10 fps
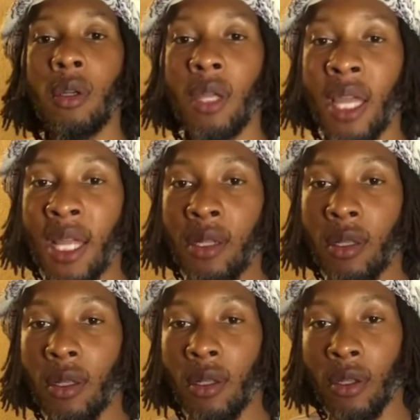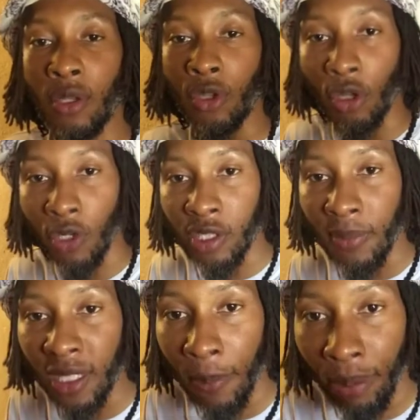and you're going to be
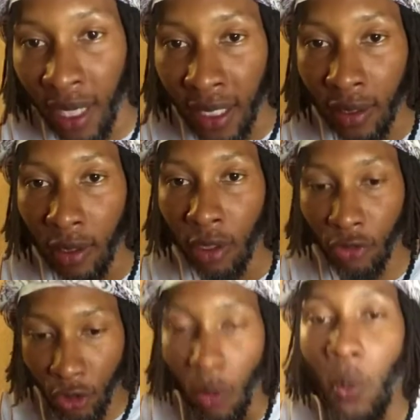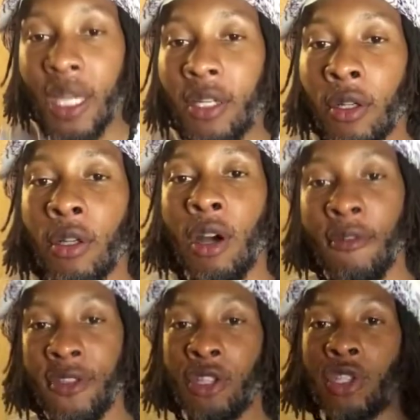the prey, the weaker
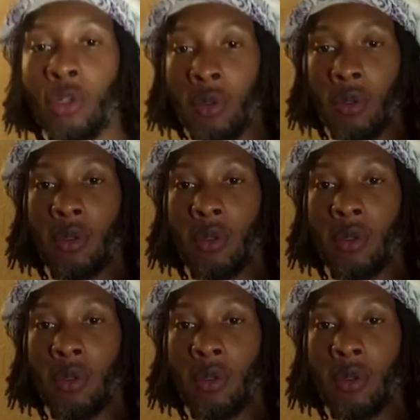of the two,